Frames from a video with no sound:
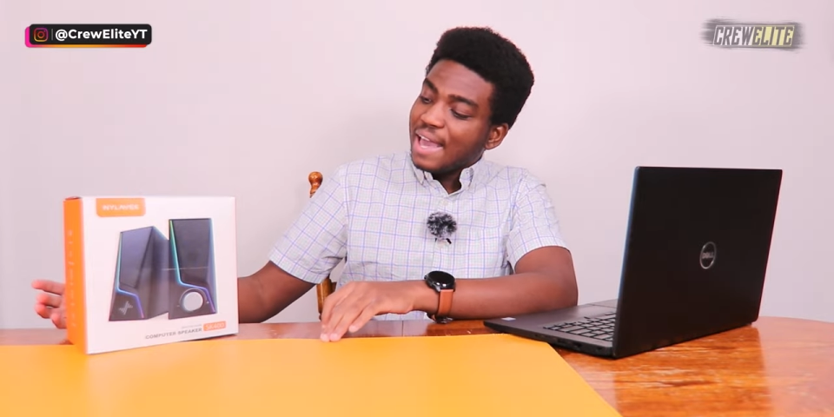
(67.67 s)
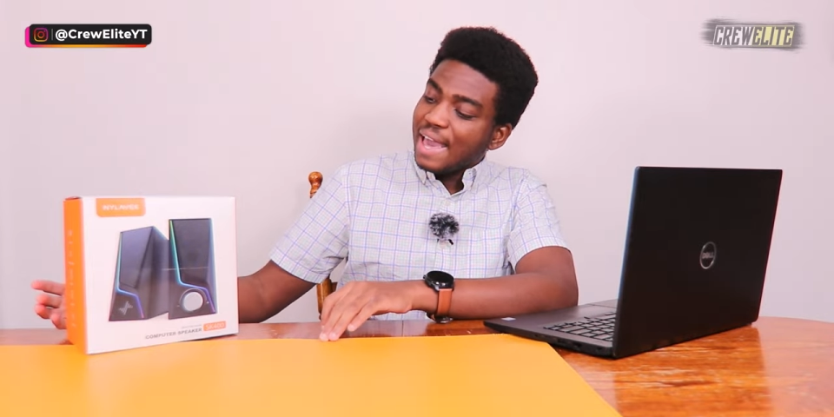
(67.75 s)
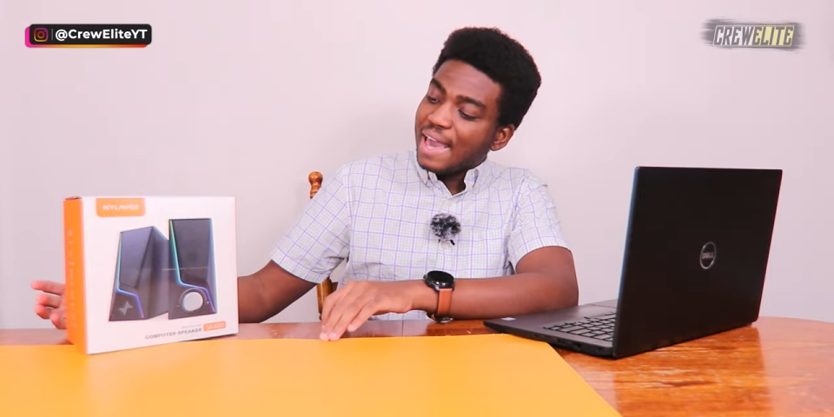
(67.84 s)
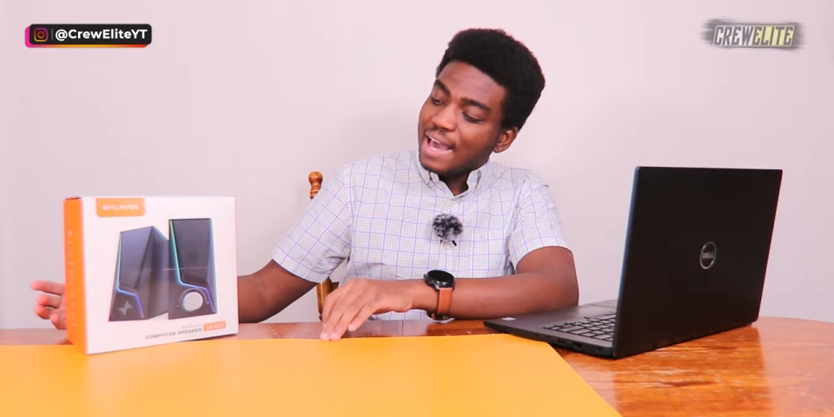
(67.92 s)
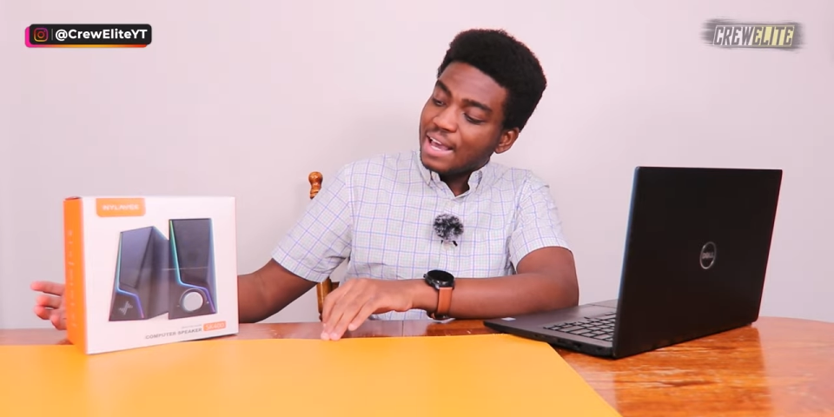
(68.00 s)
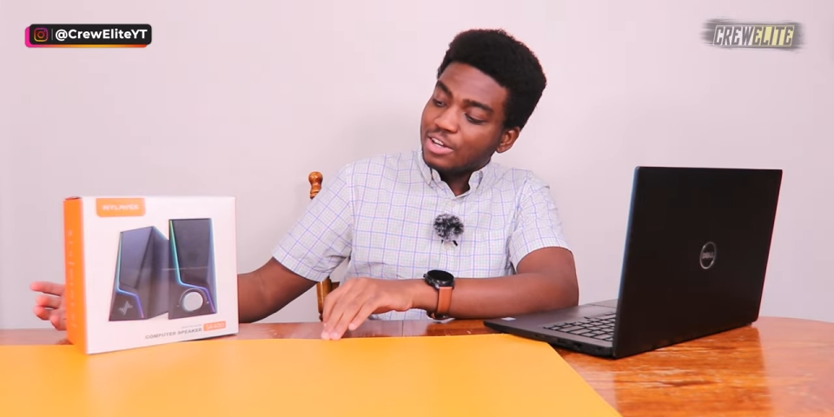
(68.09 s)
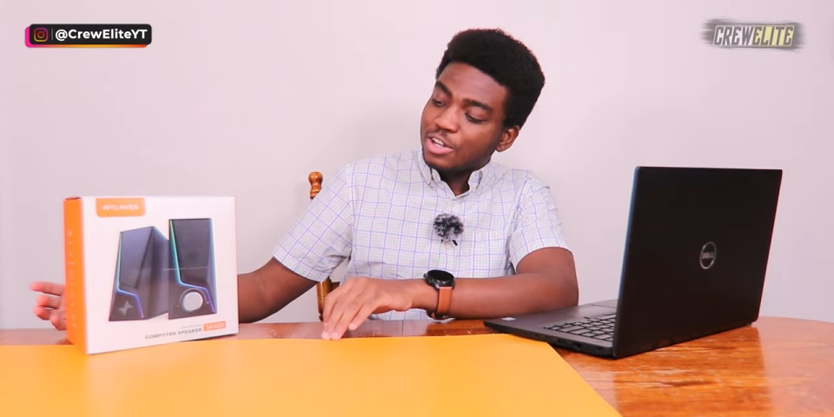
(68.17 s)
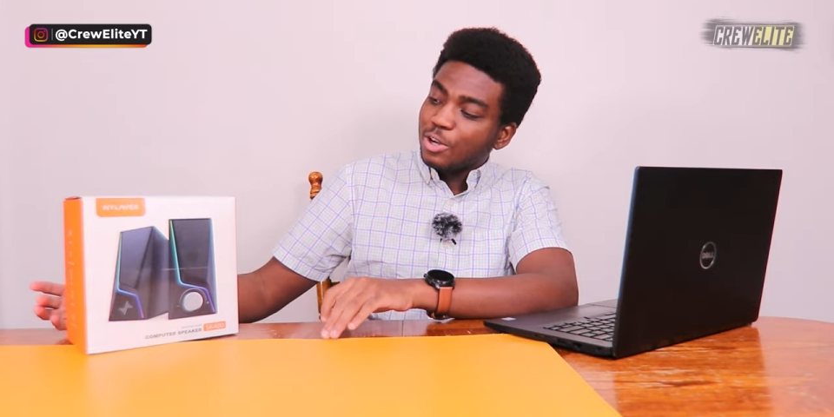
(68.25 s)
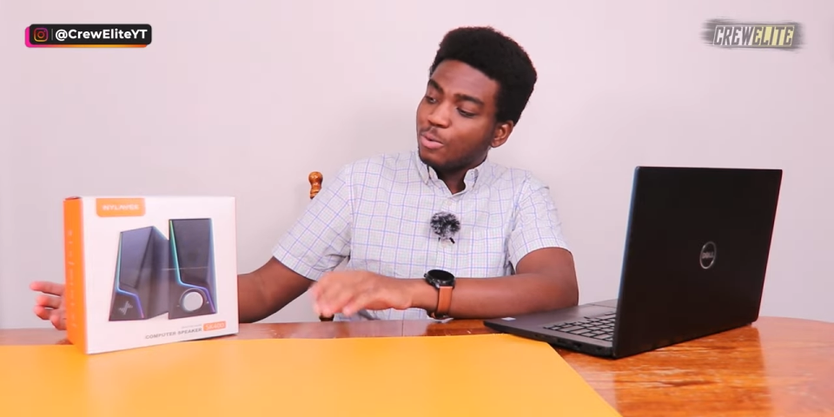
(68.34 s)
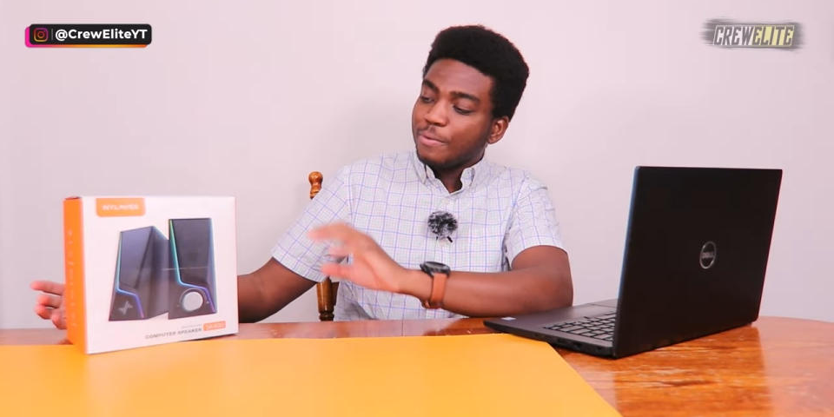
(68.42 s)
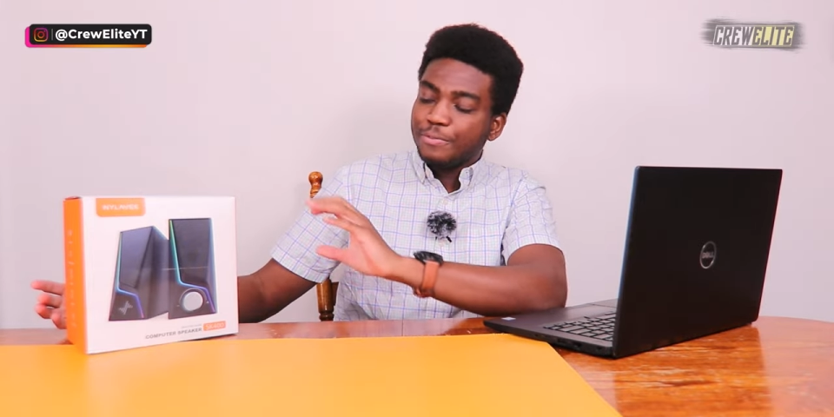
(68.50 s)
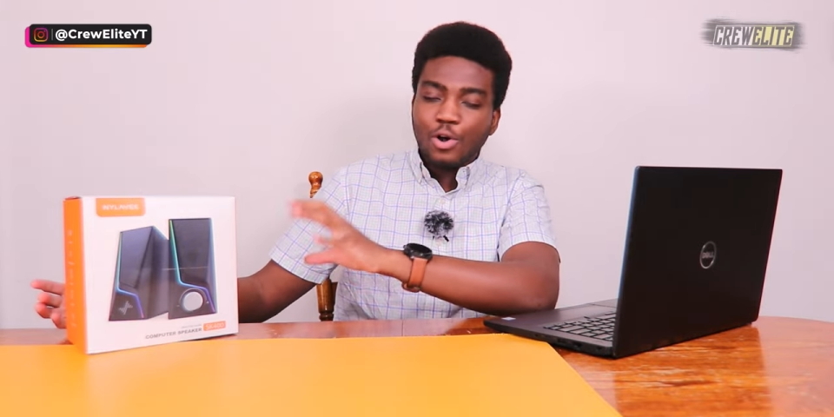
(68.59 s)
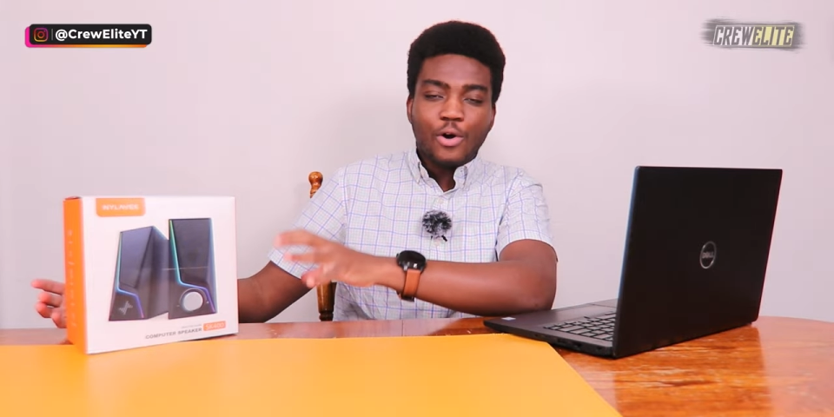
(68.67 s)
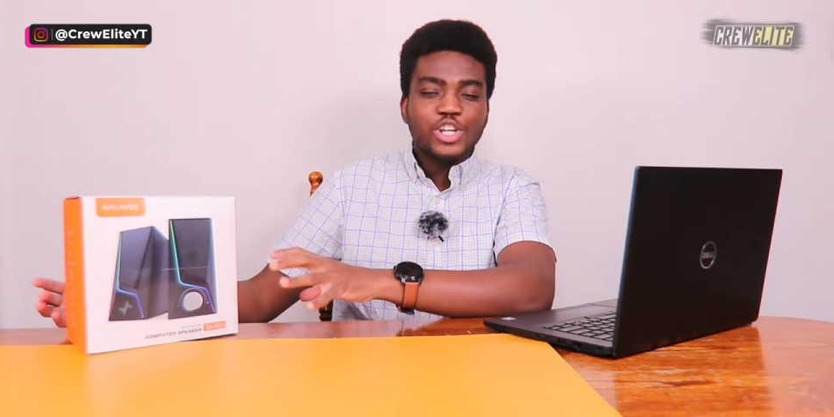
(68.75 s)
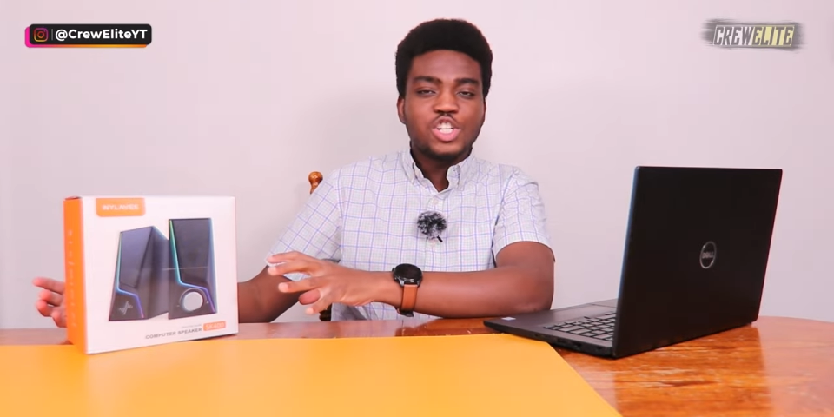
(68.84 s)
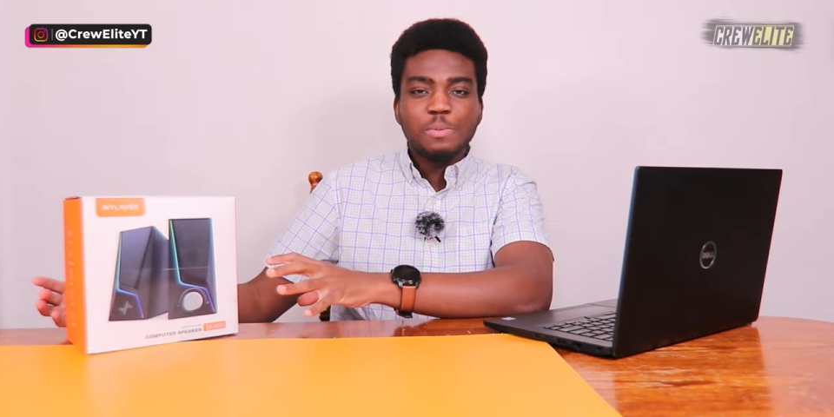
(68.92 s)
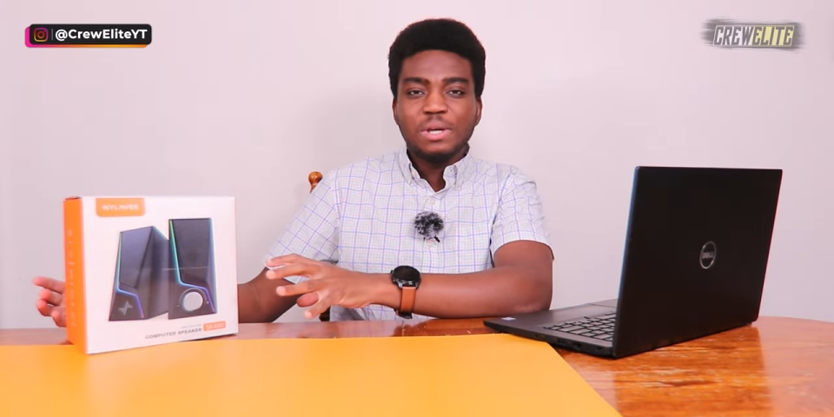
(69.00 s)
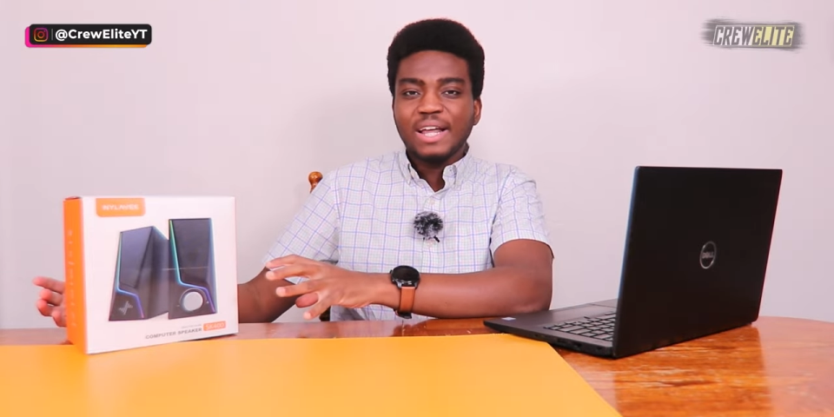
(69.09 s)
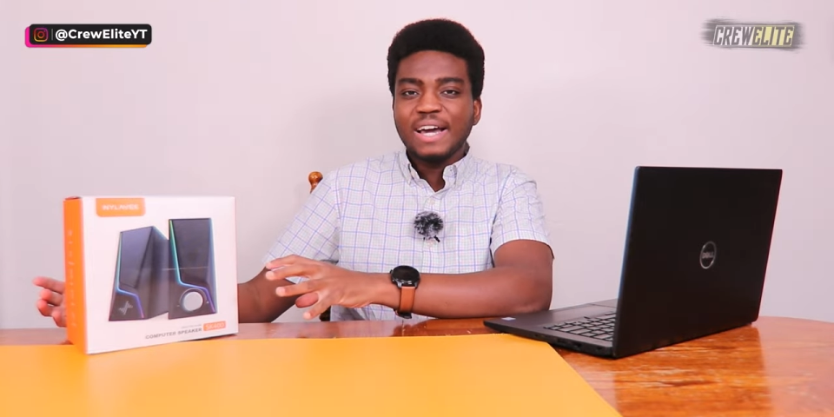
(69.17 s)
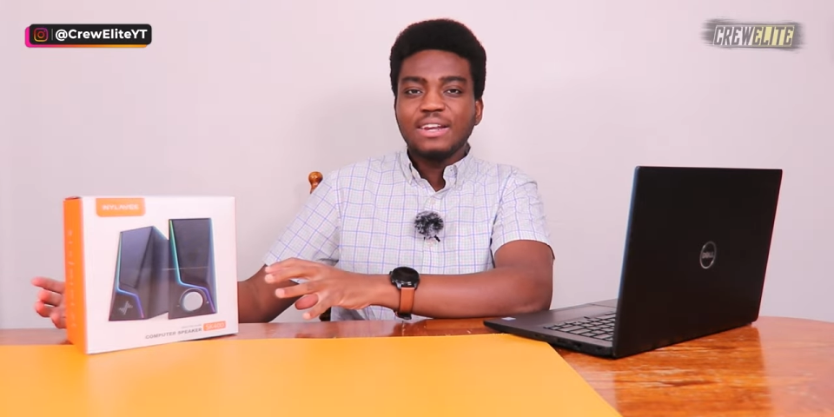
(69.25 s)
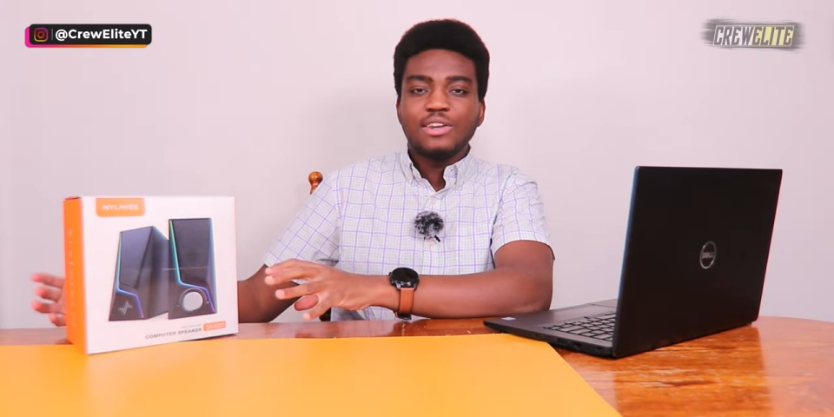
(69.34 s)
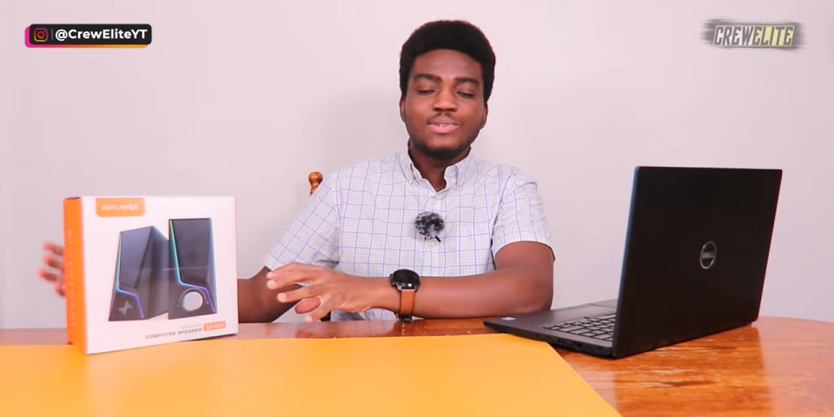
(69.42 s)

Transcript: And, you know, with the the RGB lighting,